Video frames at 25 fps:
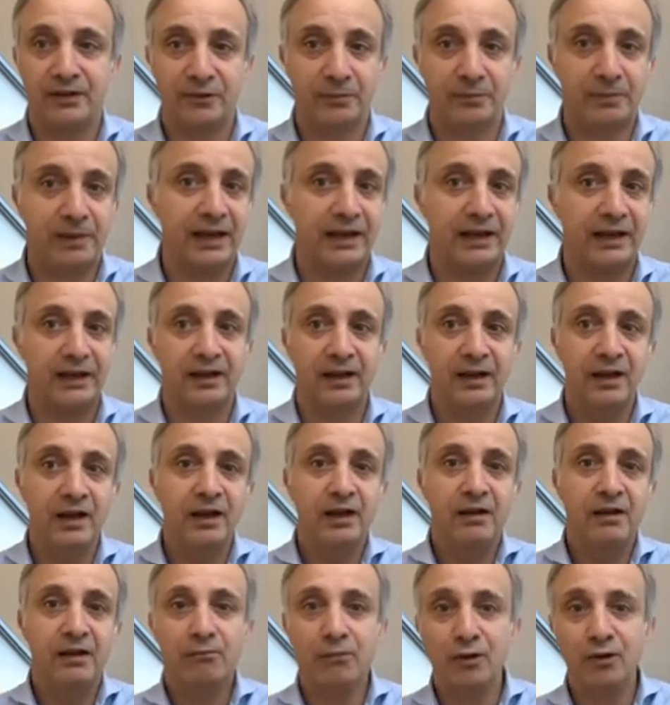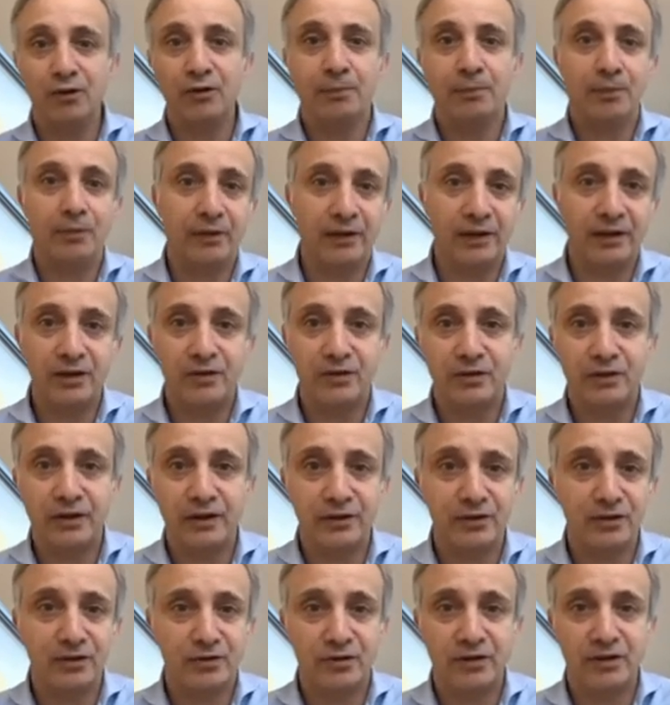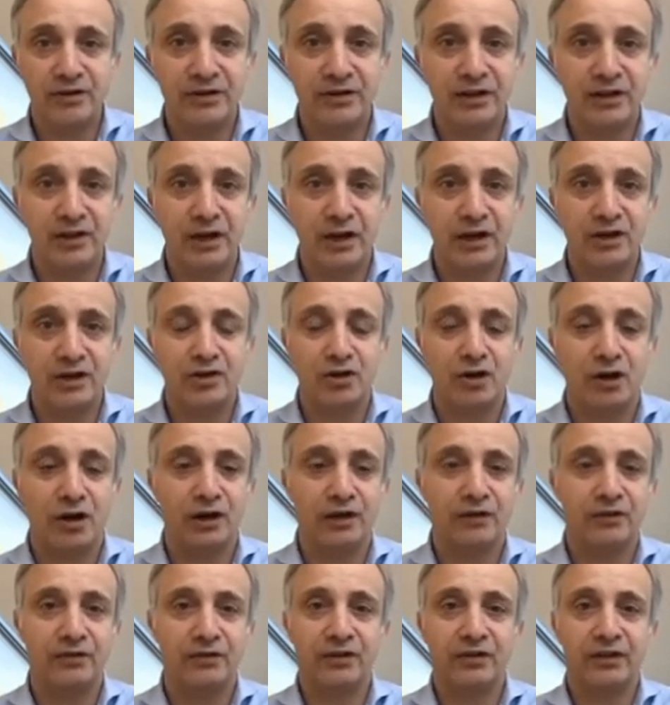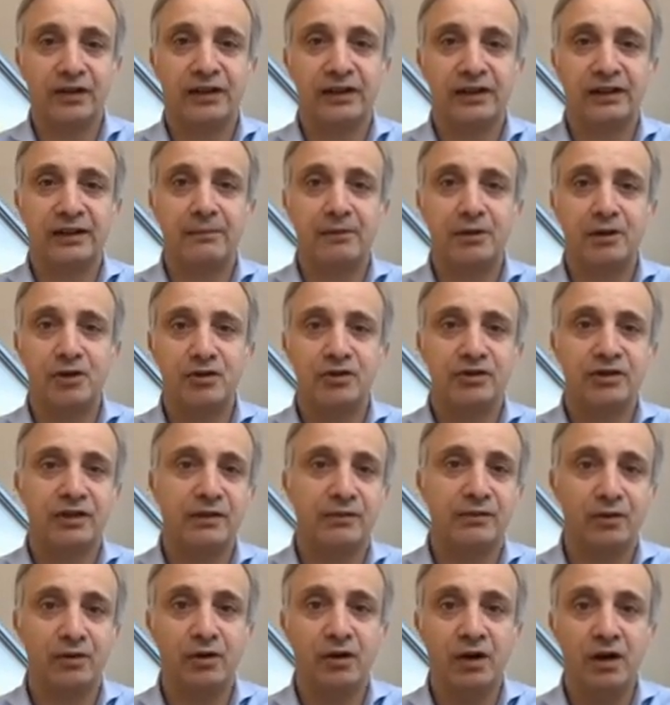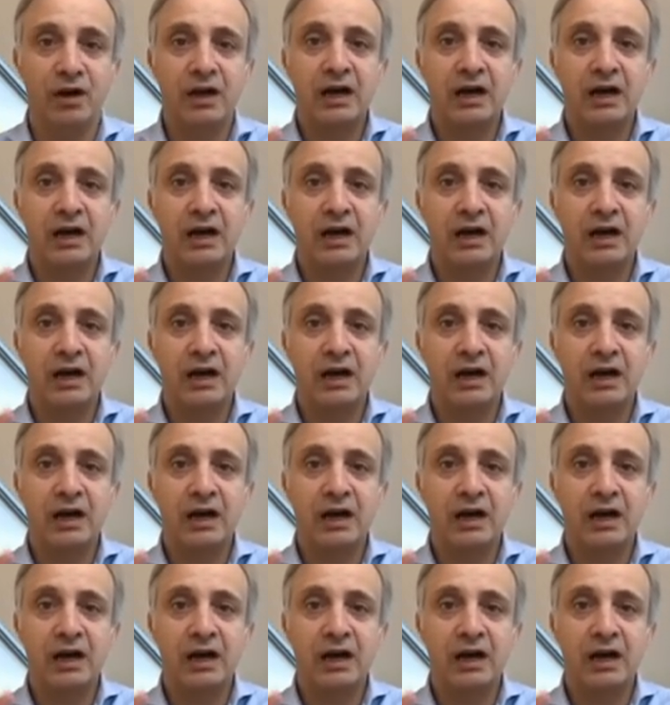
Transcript: spanning multiple in industries and, and, geographies. And let me just give you